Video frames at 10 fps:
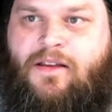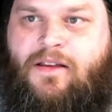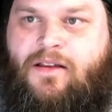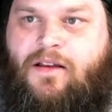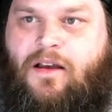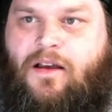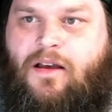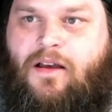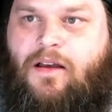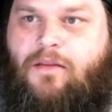
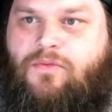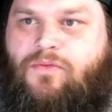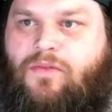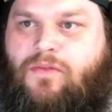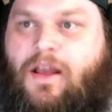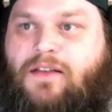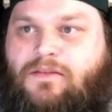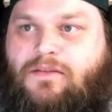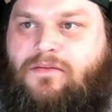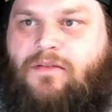It has,
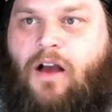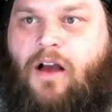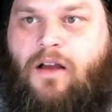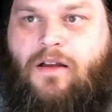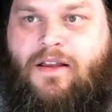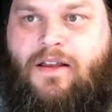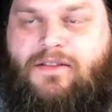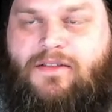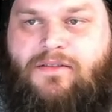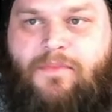I guess,
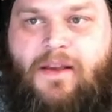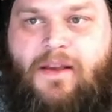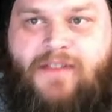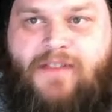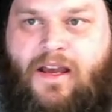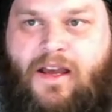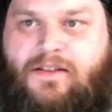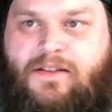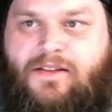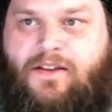manganese ions in
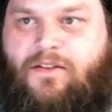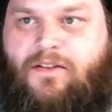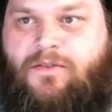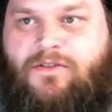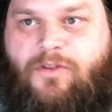there. There's a 2+.